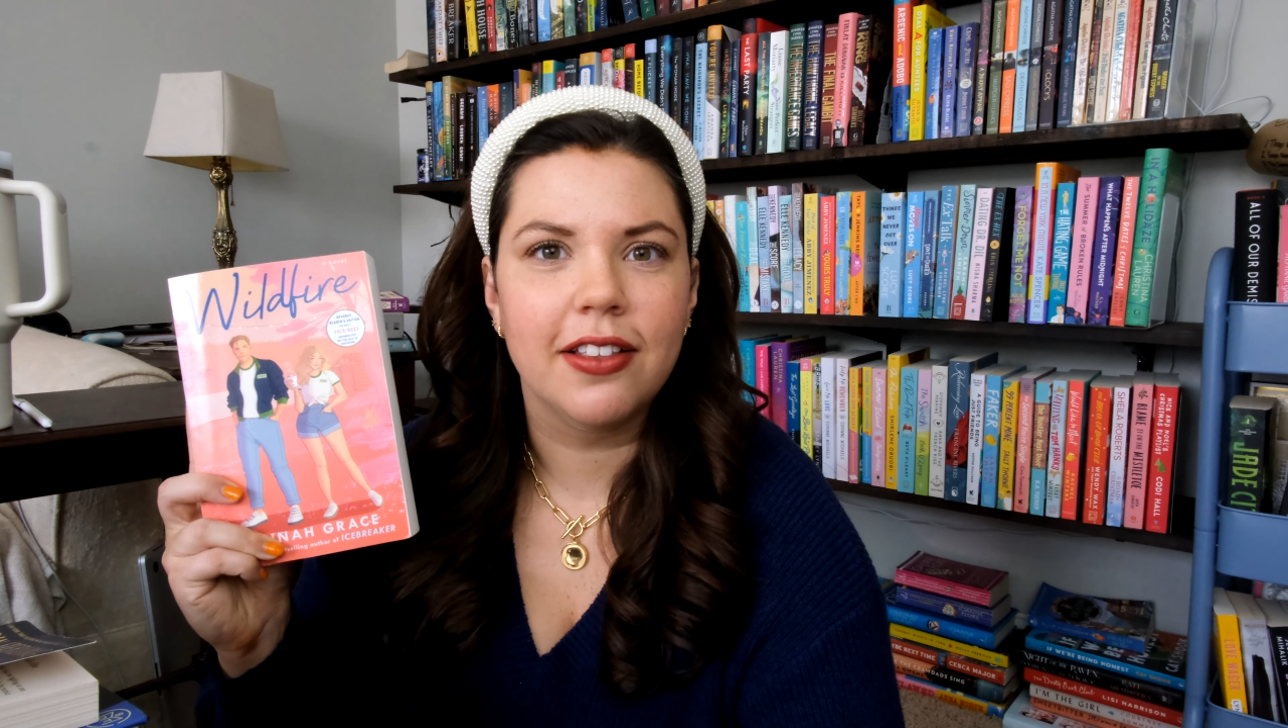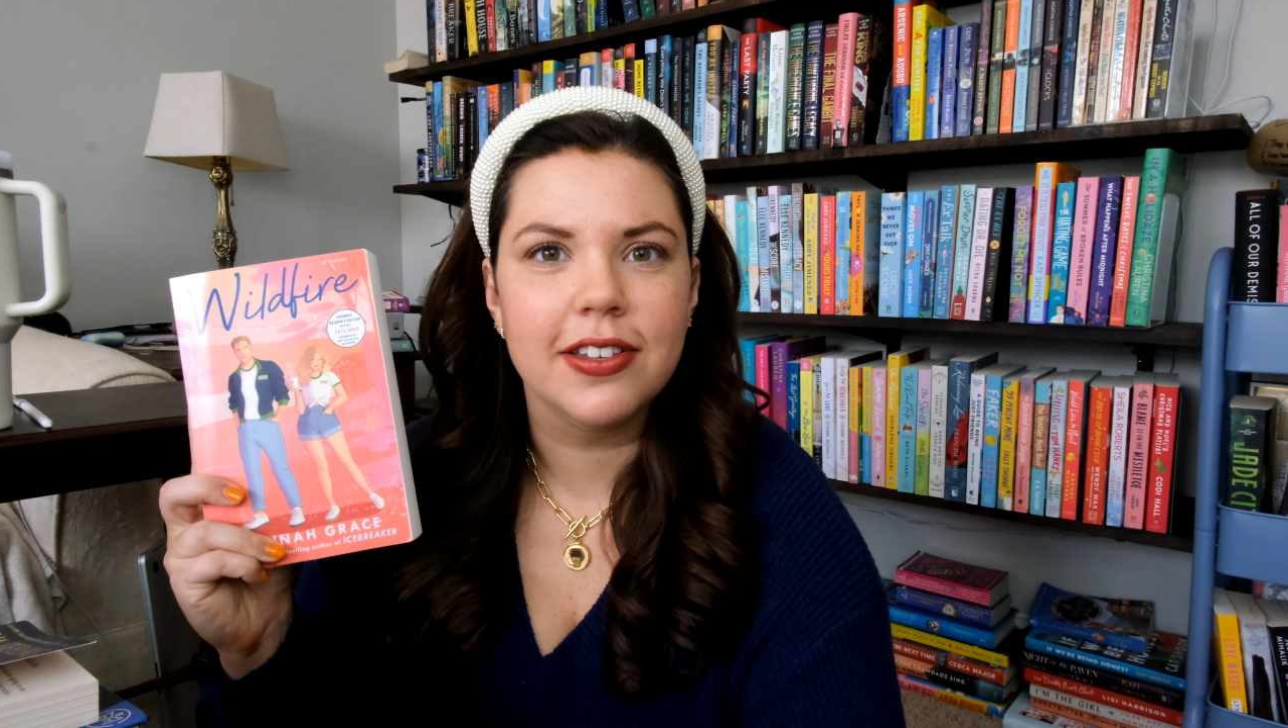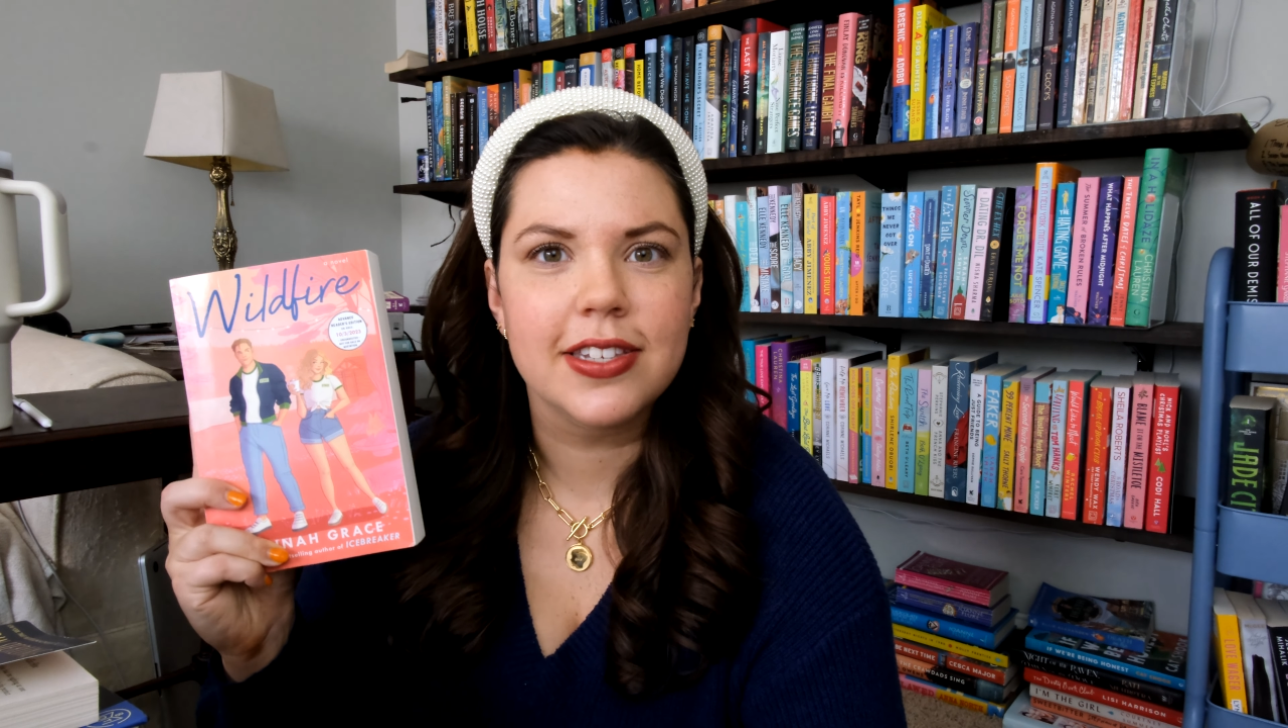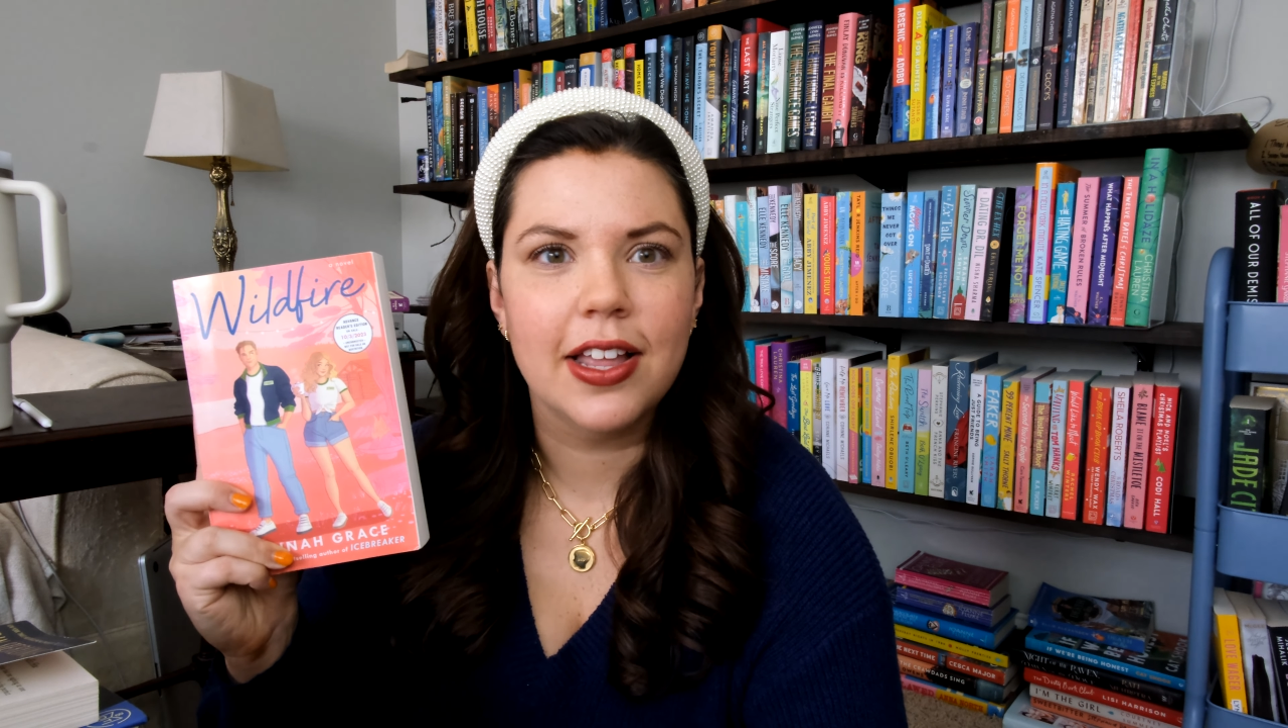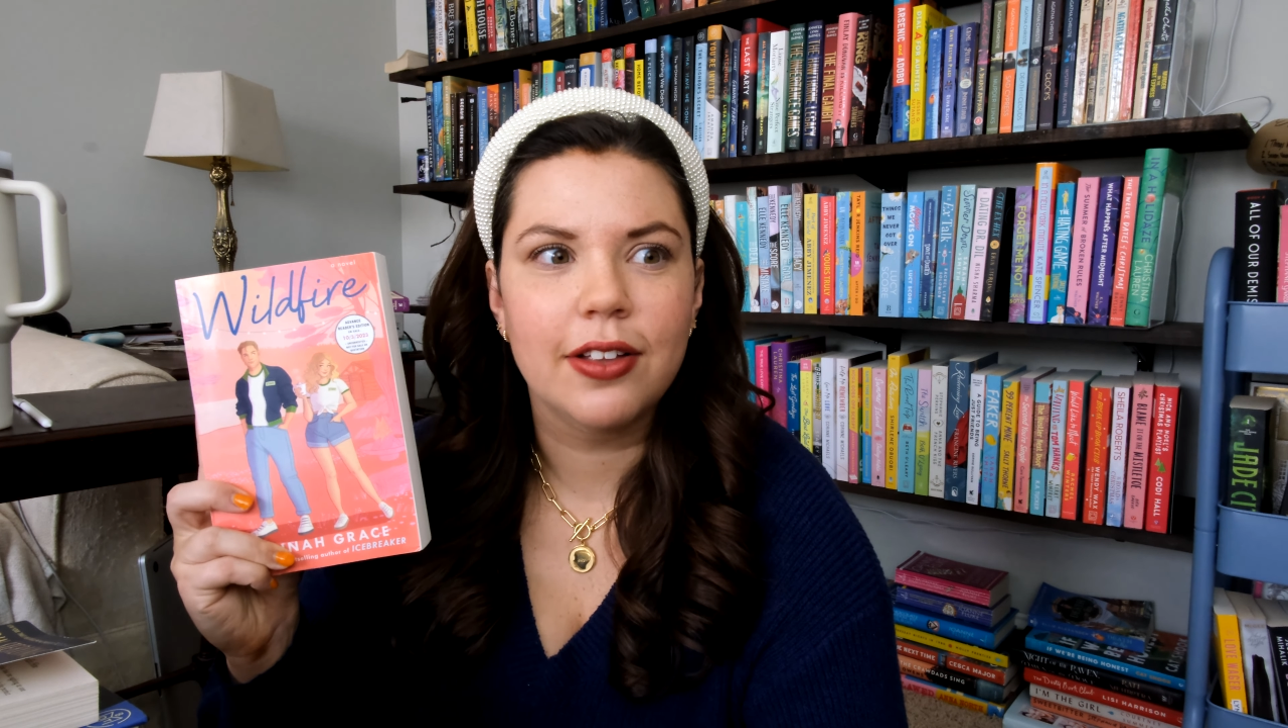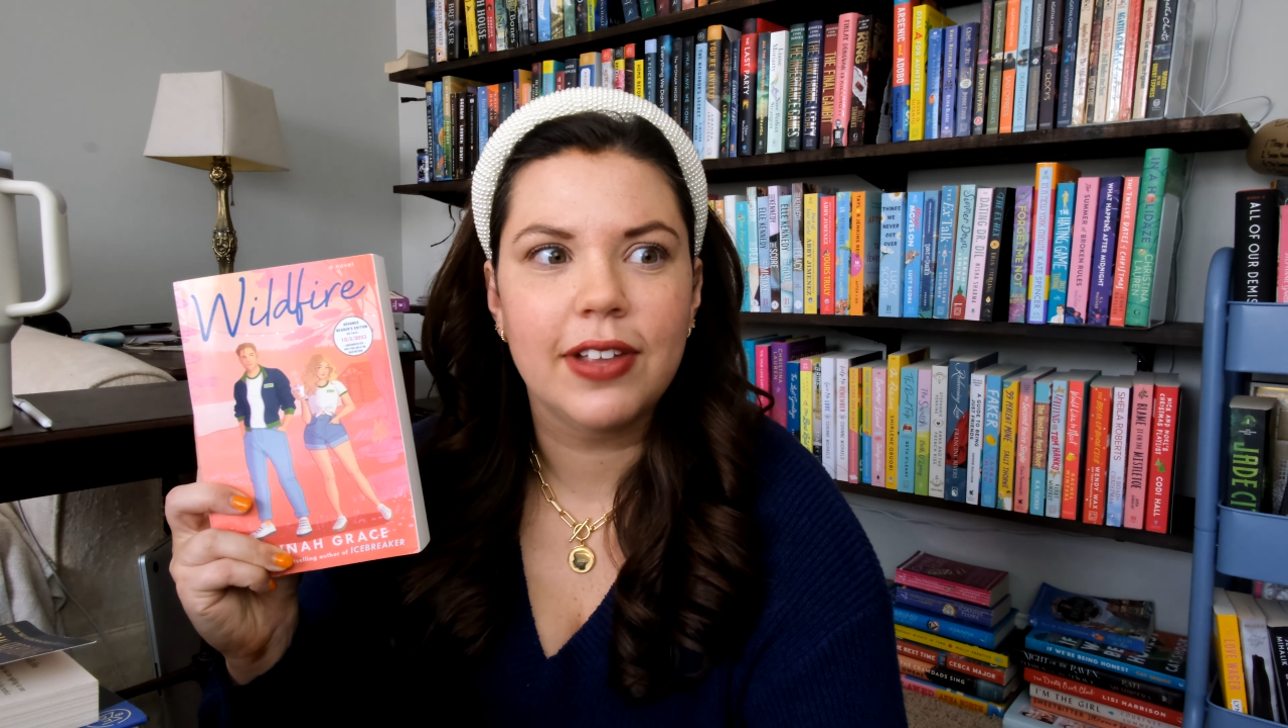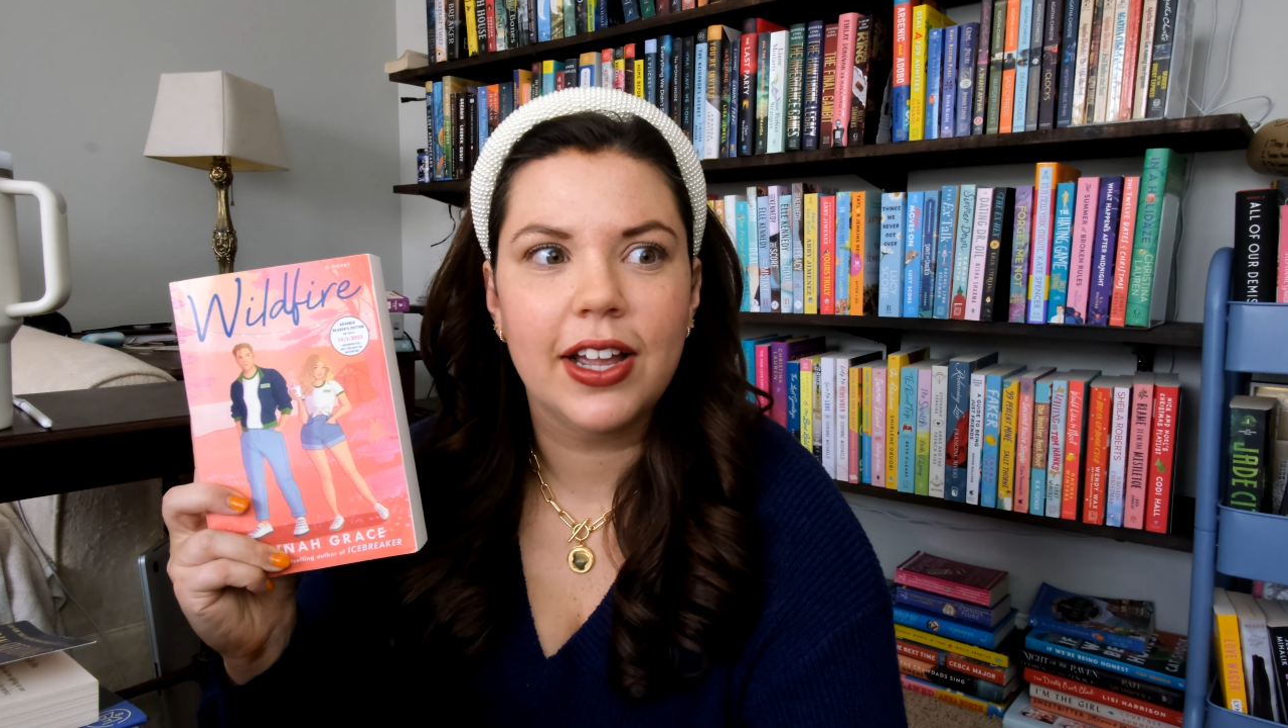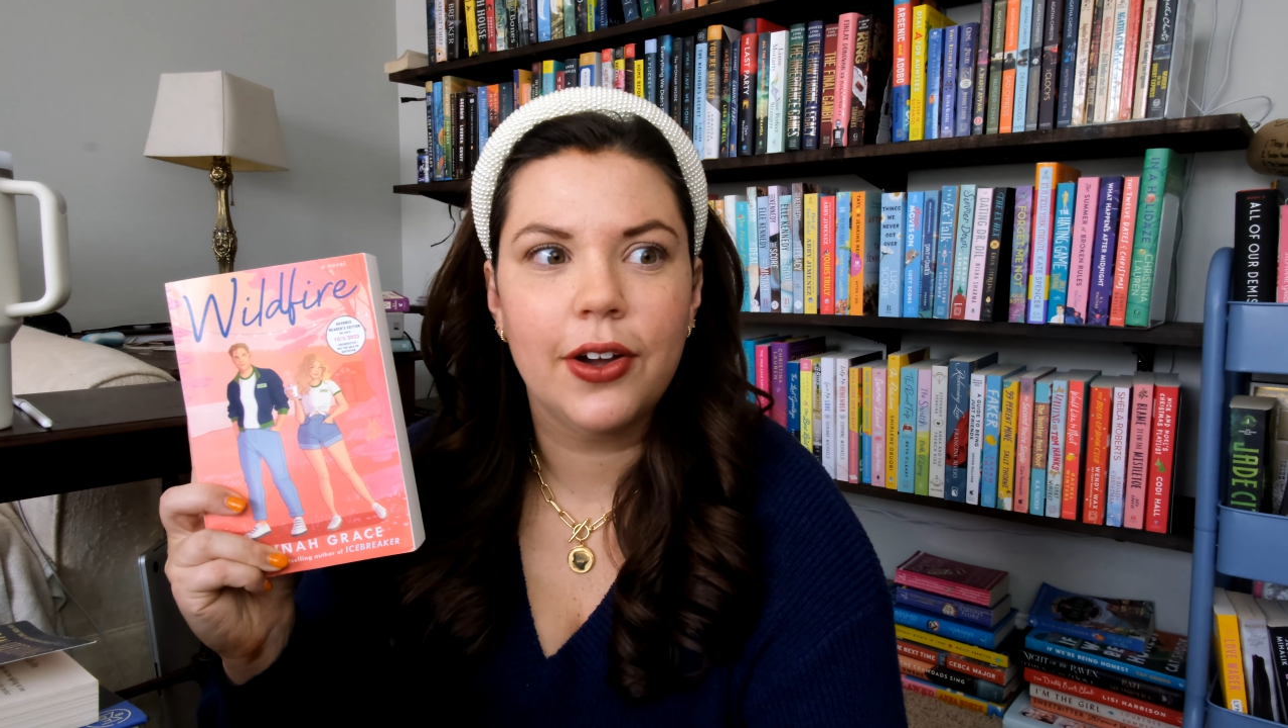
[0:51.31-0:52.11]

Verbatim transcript: on the scale of like,